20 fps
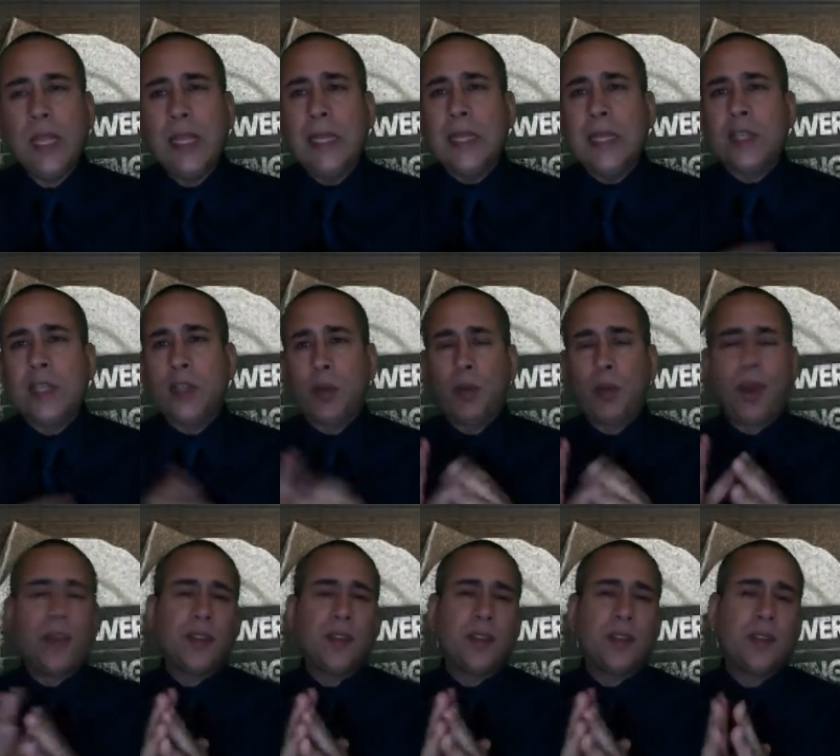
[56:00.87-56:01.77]
So,
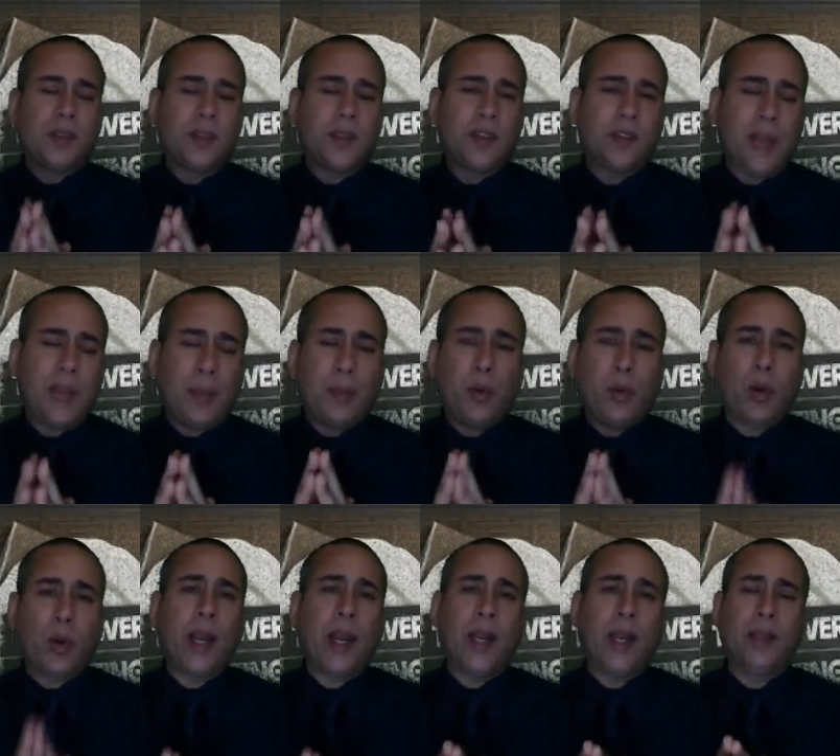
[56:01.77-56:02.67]
brothers and sisters, I
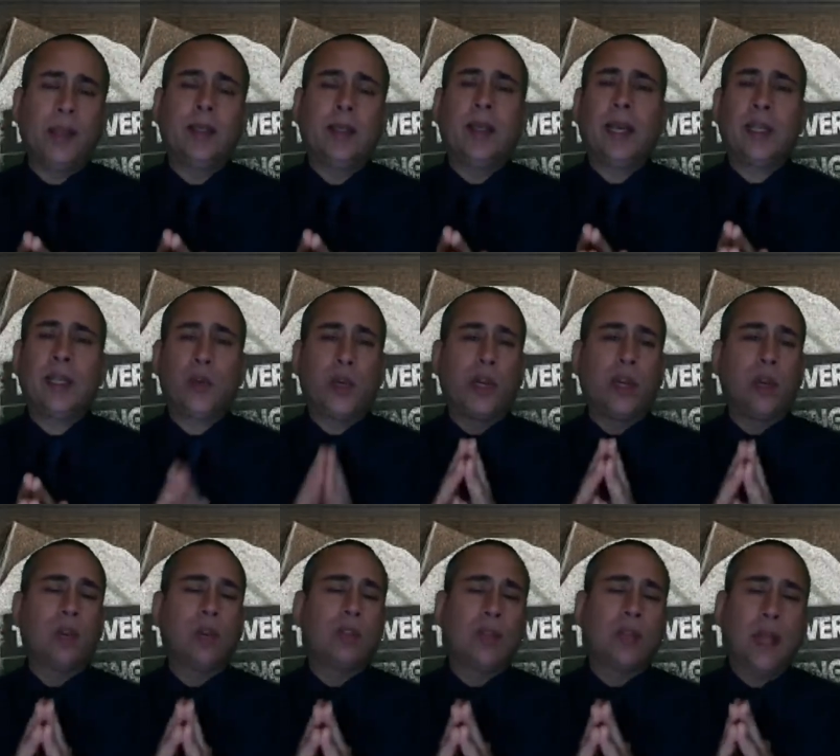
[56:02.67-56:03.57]
pray as we
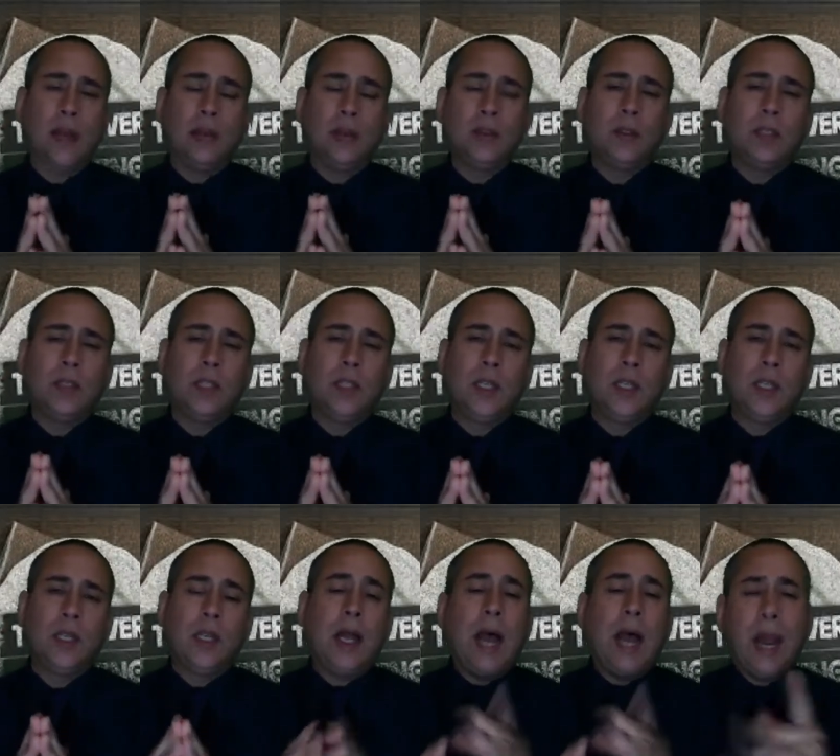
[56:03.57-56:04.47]
close now,
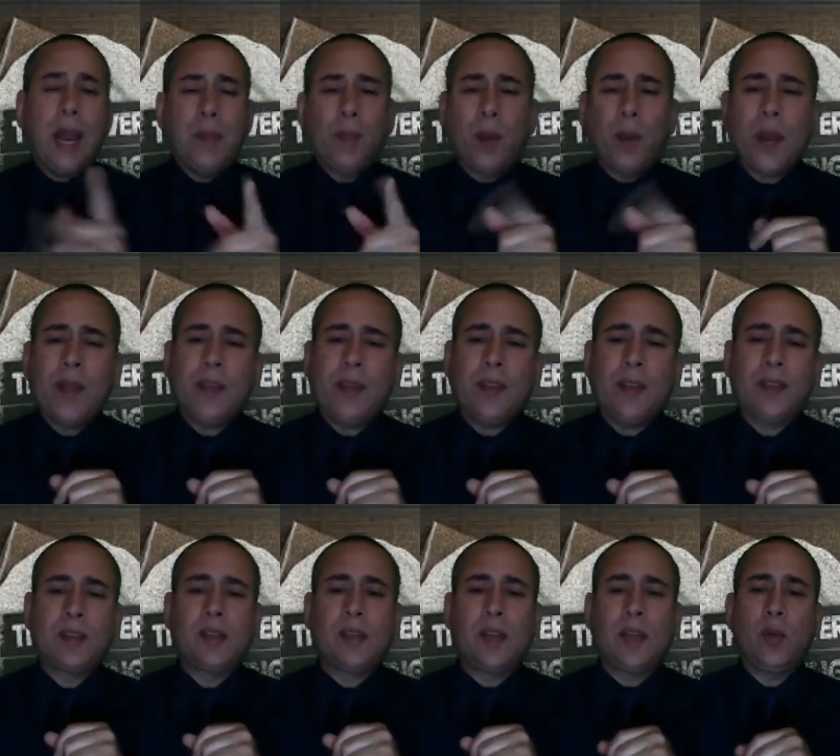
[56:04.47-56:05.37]
I pray that this
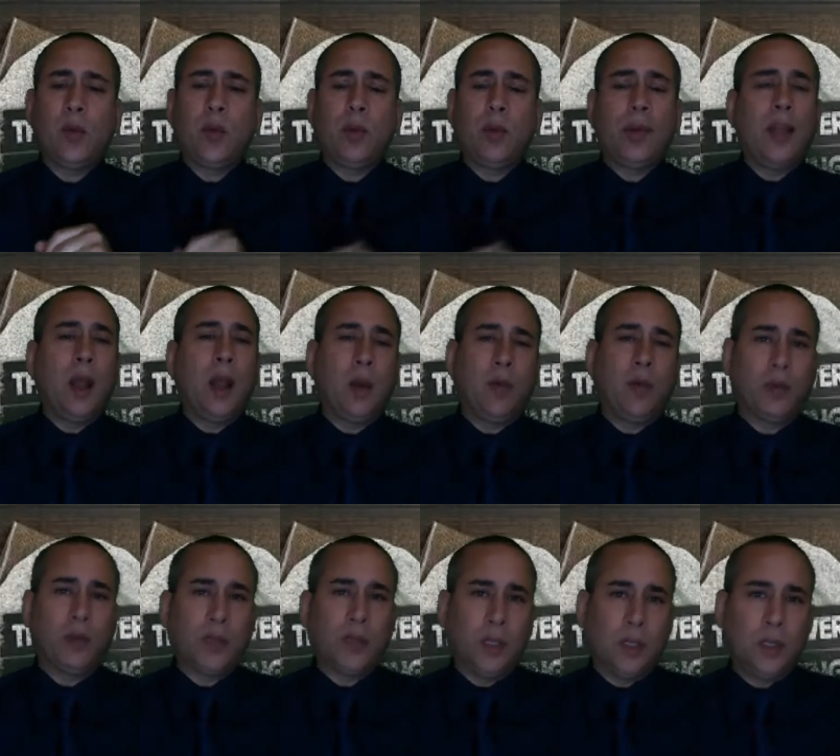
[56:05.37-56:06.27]
study would have been
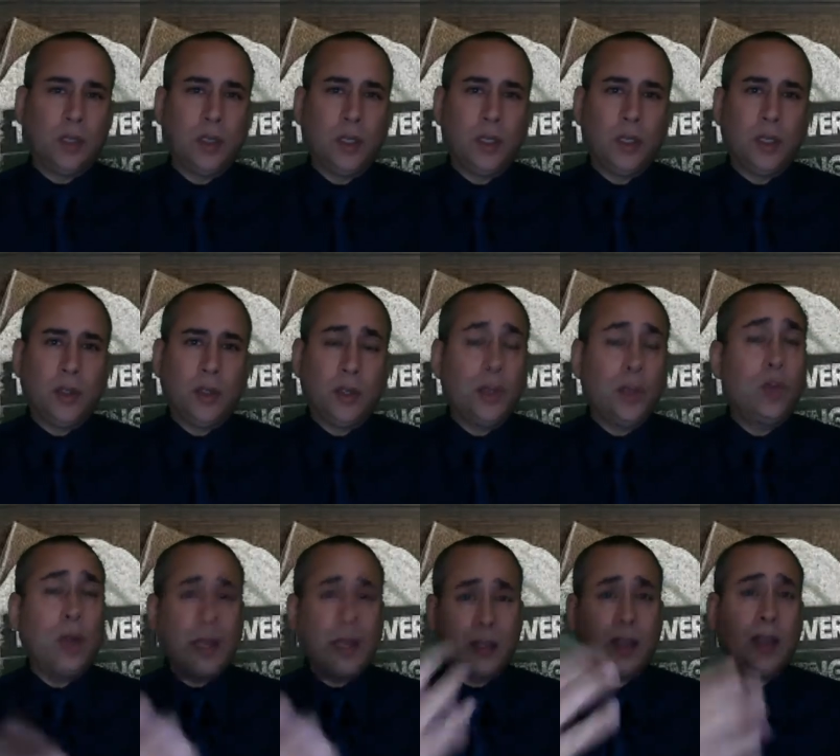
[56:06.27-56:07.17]
helpful to to
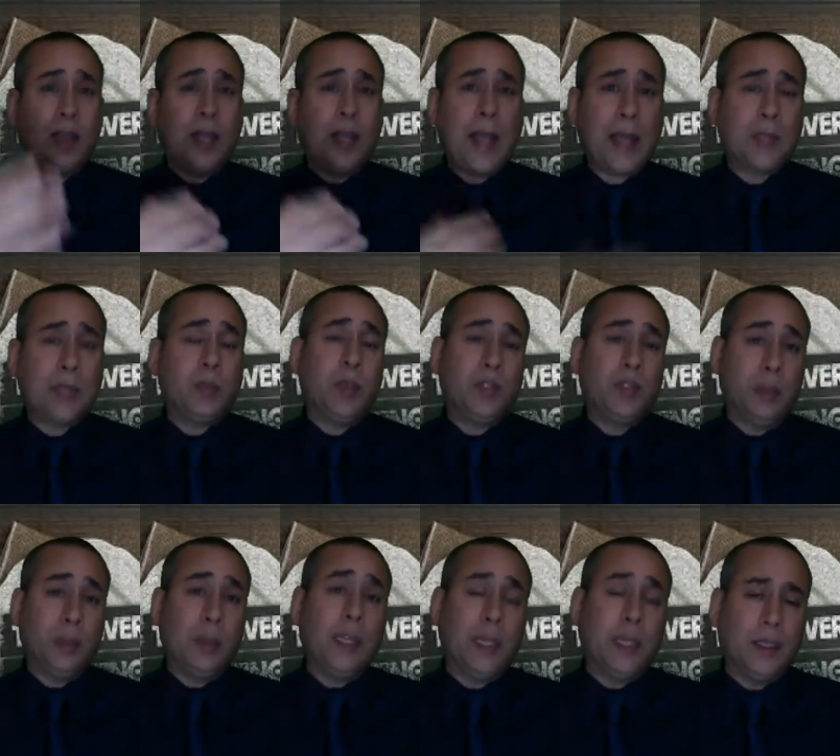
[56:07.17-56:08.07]
you as it has been to
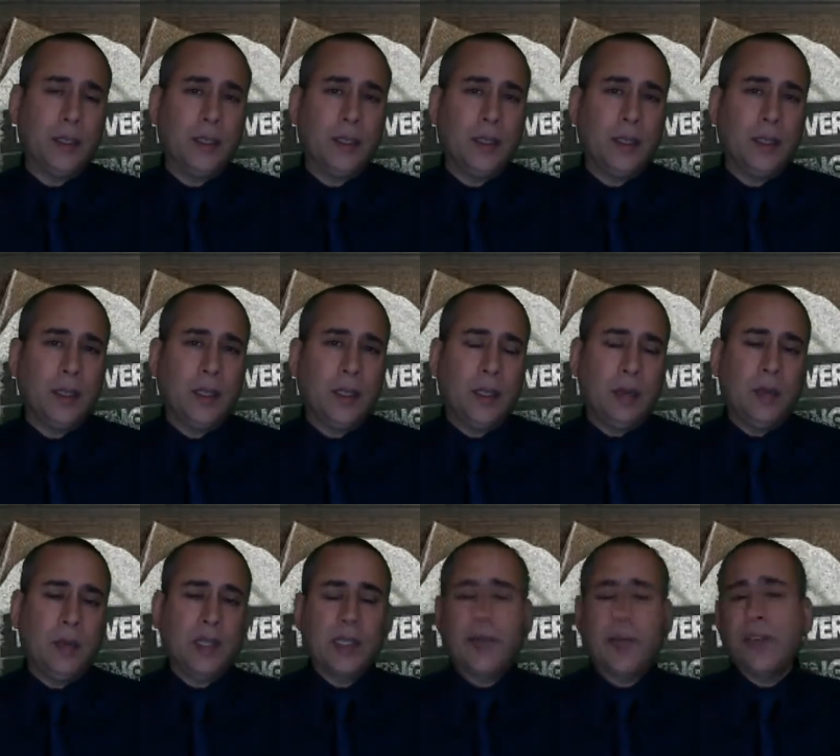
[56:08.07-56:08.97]
me.
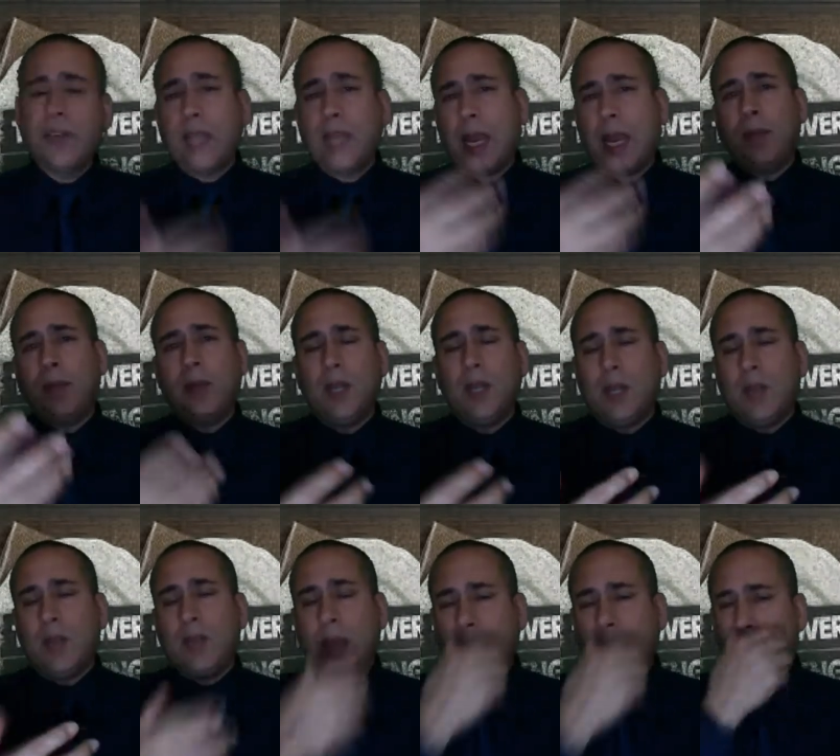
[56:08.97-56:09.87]
Because every time
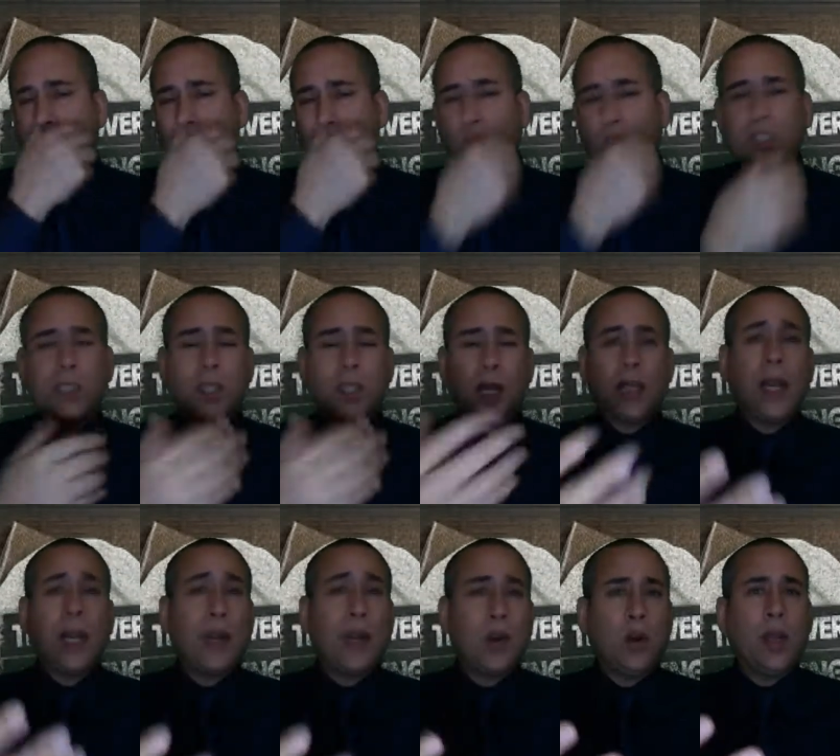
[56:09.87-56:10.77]
that I do a
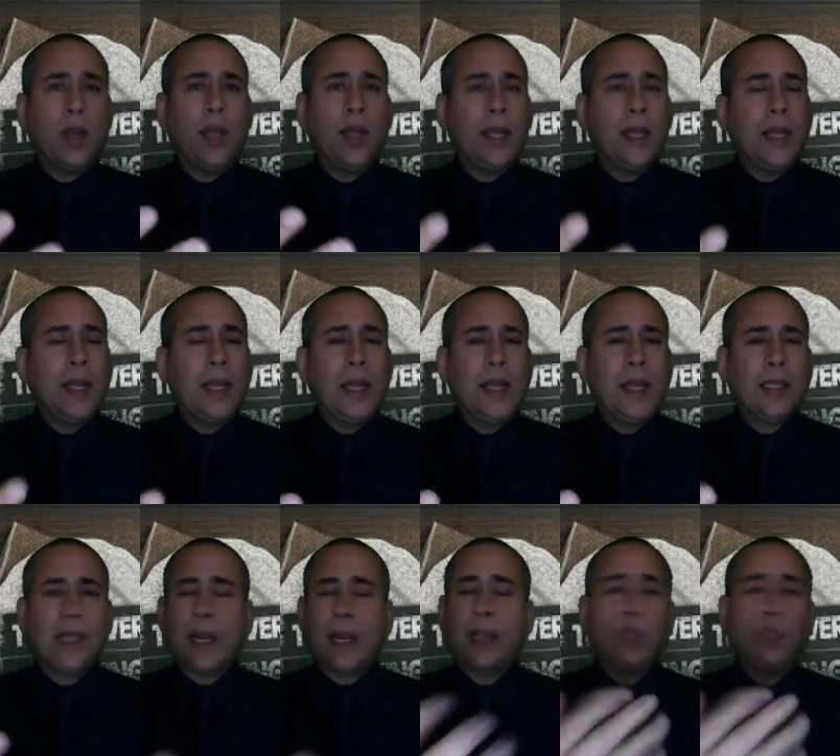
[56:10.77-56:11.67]
study, I know it,
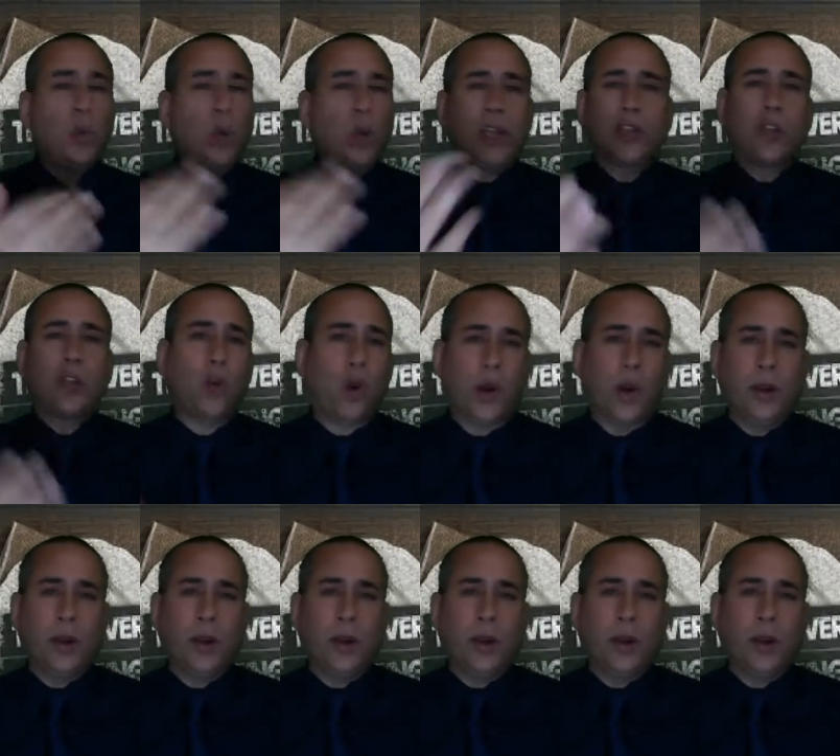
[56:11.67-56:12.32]
it's like a two edged sword.